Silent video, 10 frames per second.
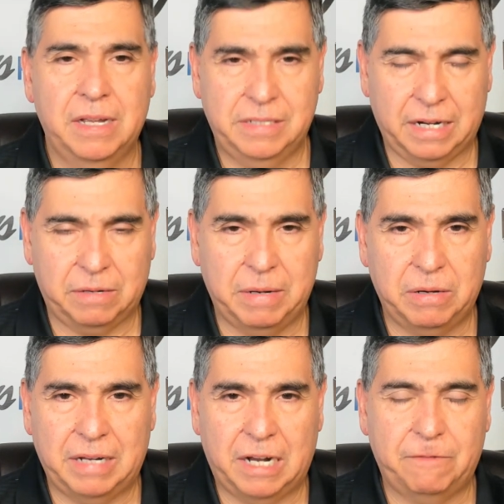
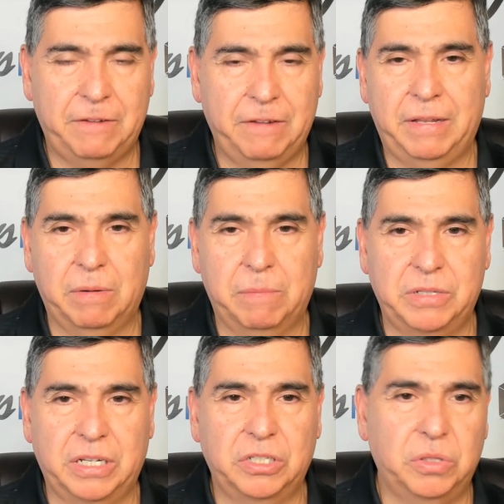Sacramento allowed
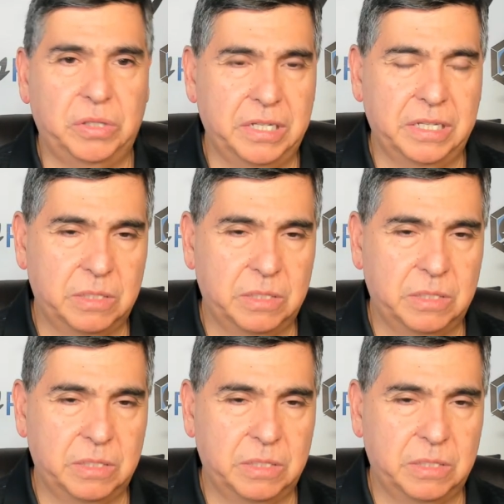51% shooting to